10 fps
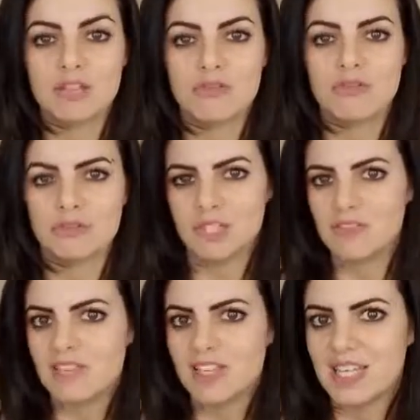So you
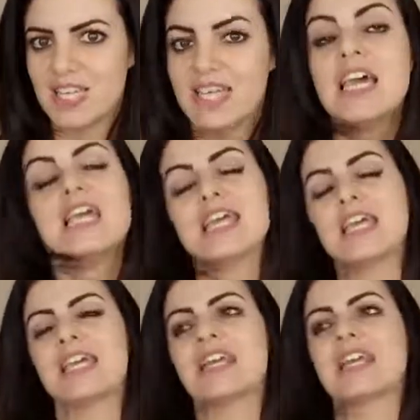see Vinny,
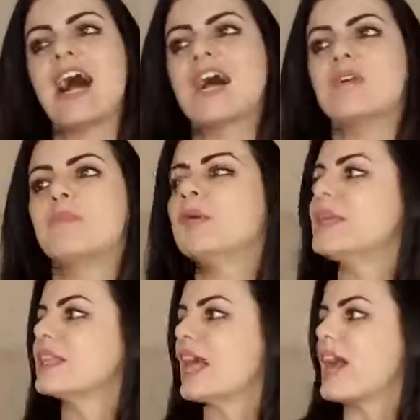he can kind of
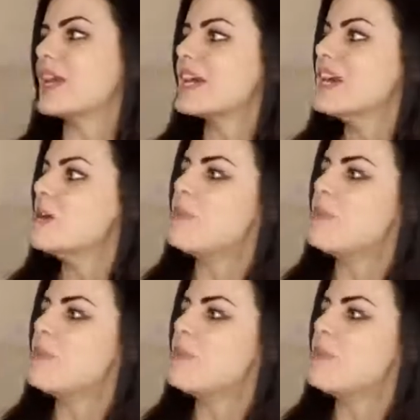be like